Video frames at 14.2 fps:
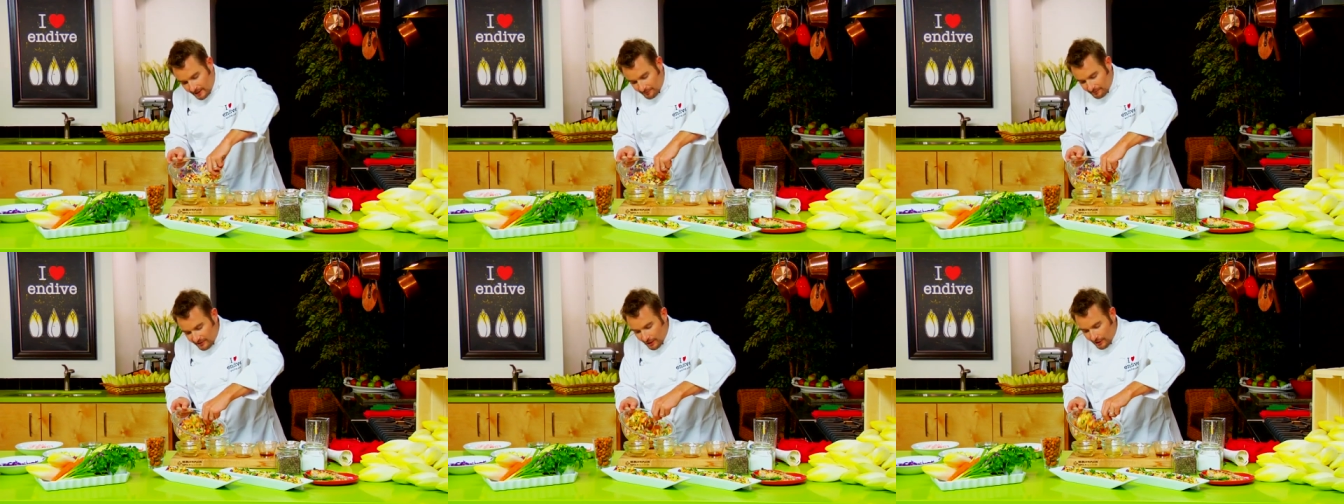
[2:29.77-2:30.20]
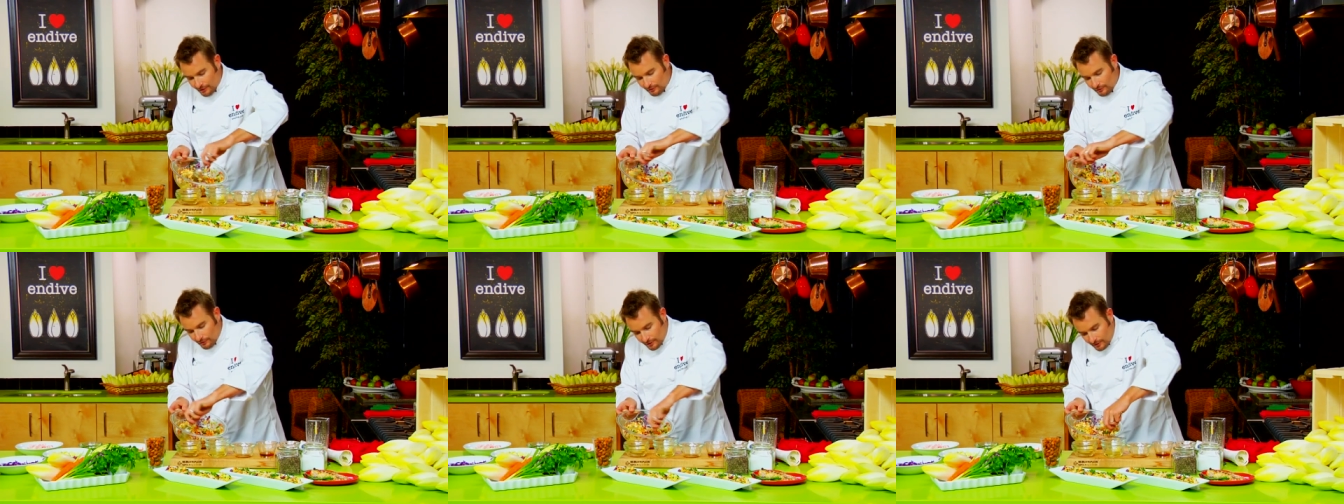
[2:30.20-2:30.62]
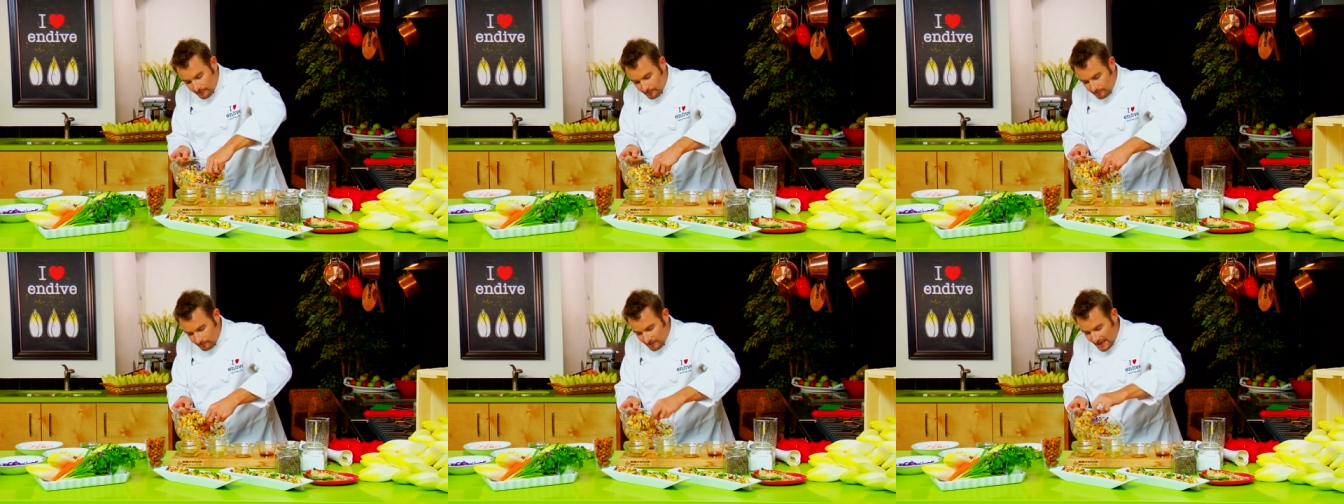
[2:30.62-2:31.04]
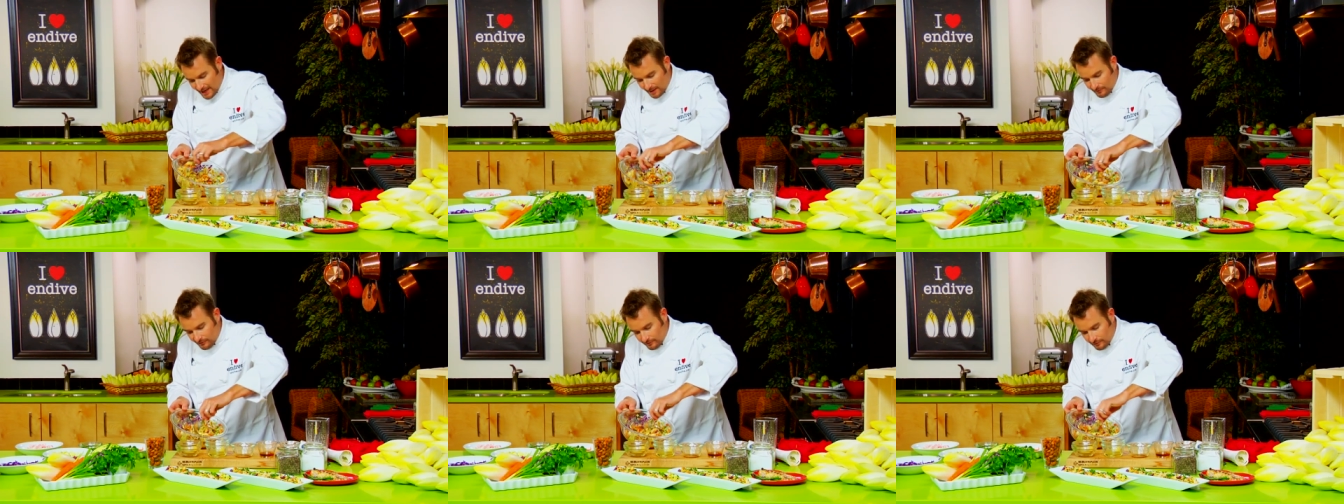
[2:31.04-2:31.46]
and I'm telling you, you're gonna
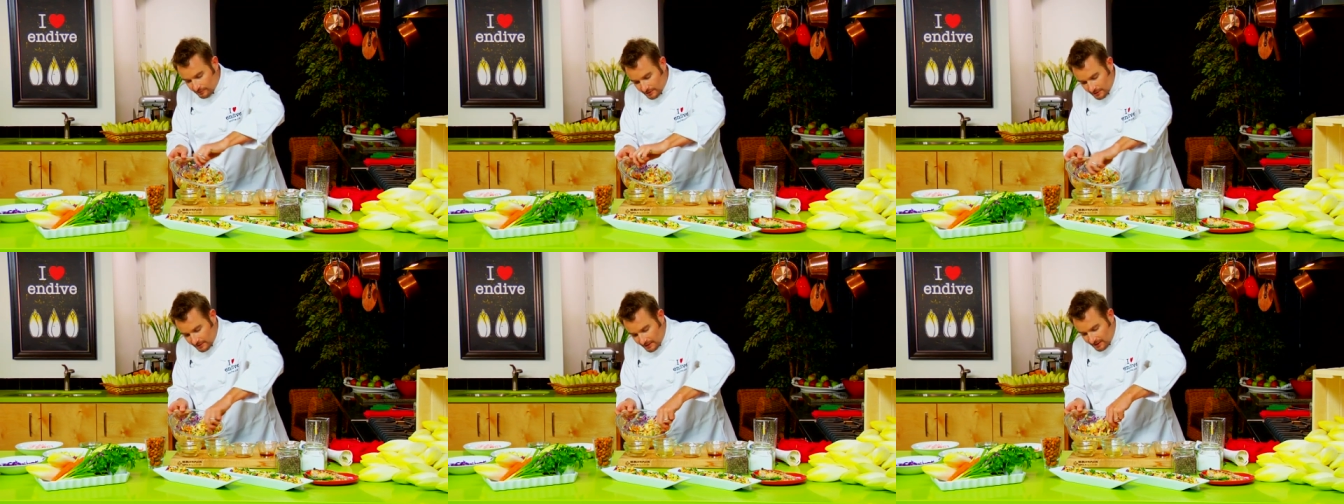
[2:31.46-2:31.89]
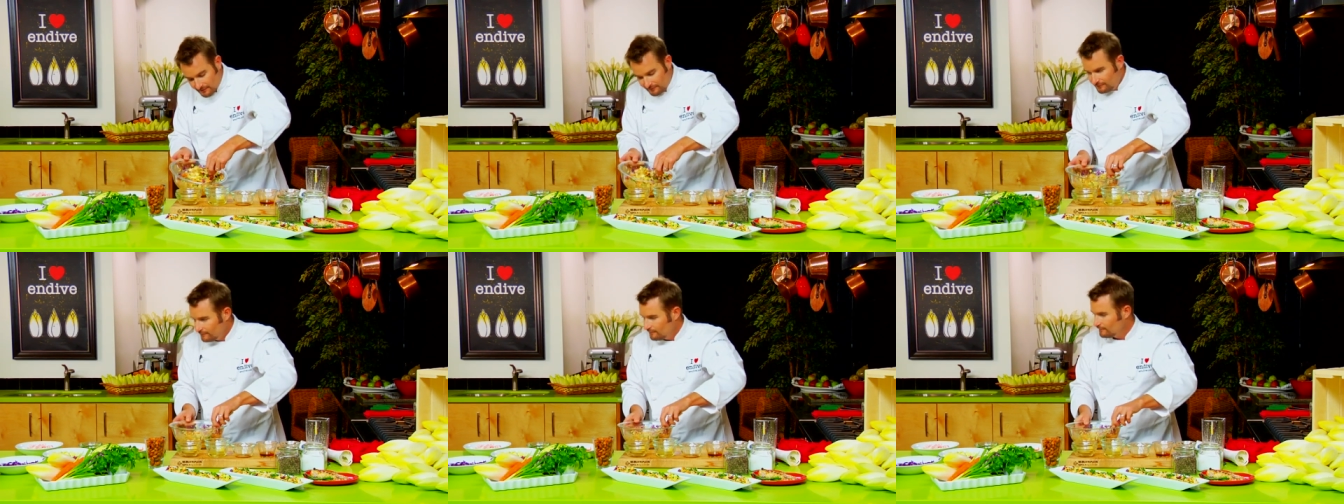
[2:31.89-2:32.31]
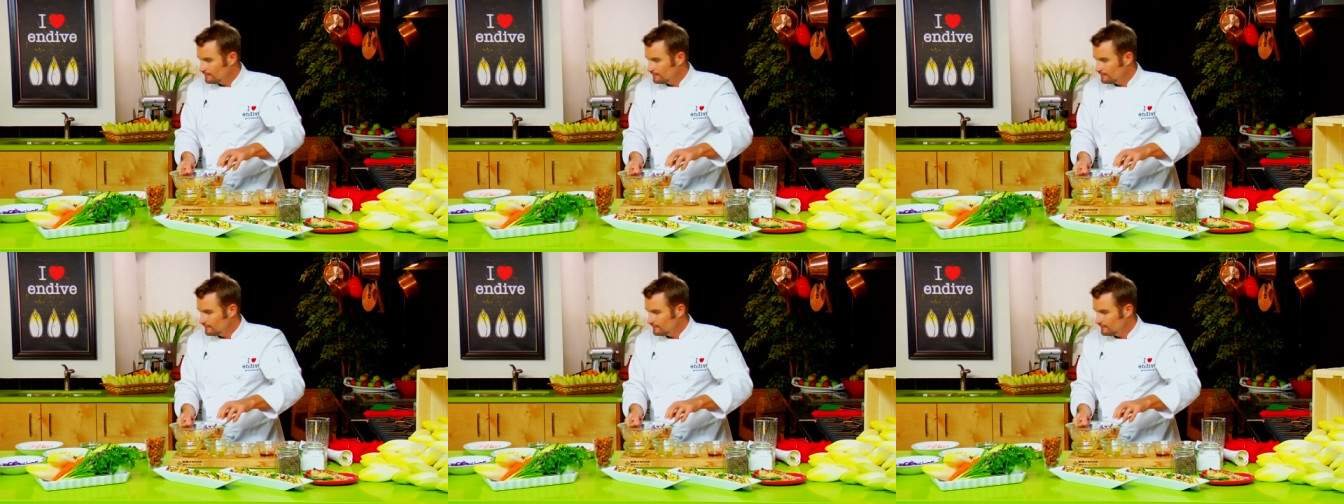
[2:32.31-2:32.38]
absolutely love